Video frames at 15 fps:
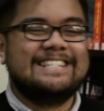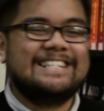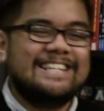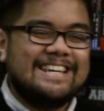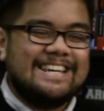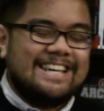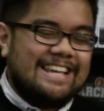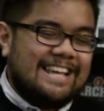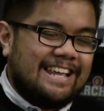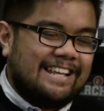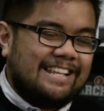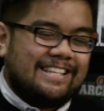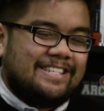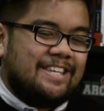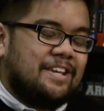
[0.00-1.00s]

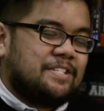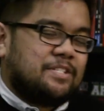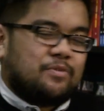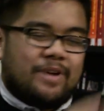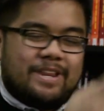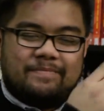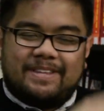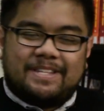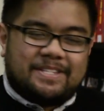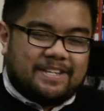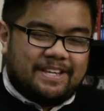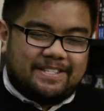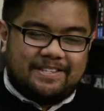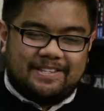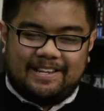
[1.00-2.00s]
It takes 20 minutes to
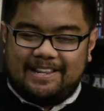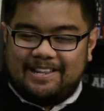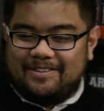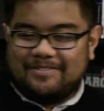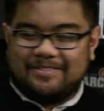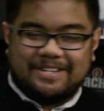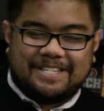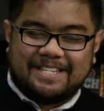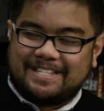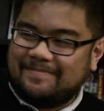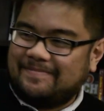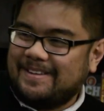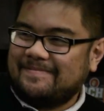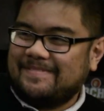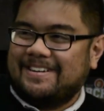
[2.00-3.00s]
get to the Lewis. It's a
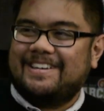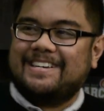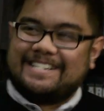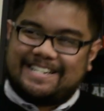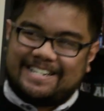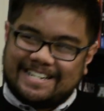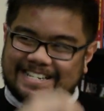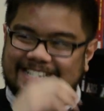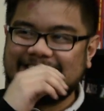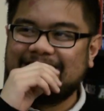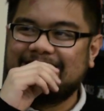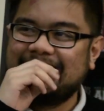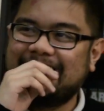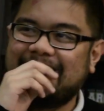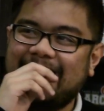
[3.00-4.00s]
bit much.
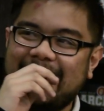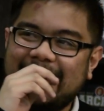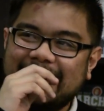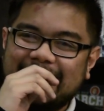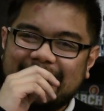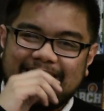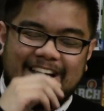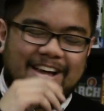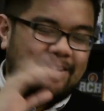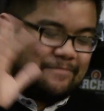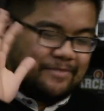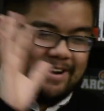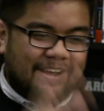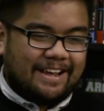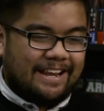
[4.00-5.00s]

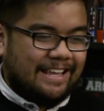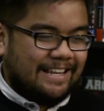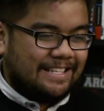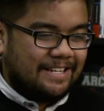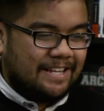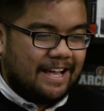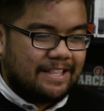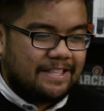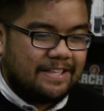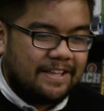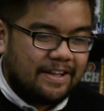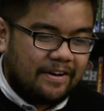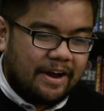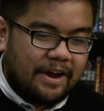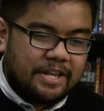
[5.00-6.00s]
We're not gonna get into that.
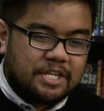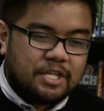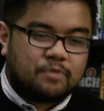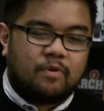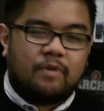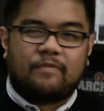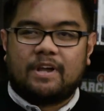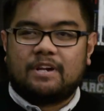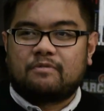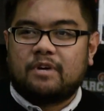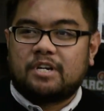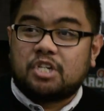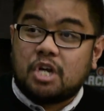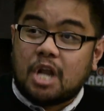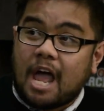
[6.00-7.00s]
All right. Just one final
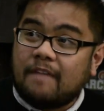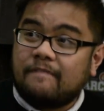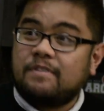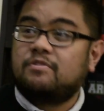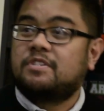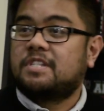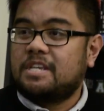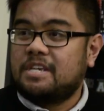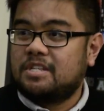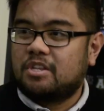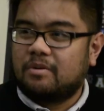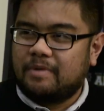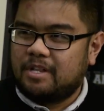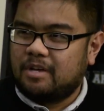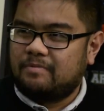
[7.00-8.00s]
question. Have you seen
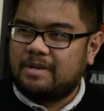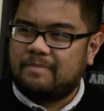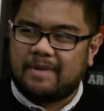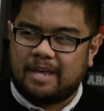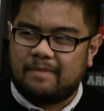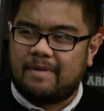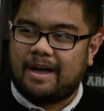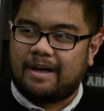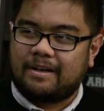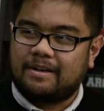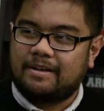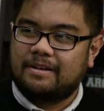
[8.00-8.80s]
WWE Payback?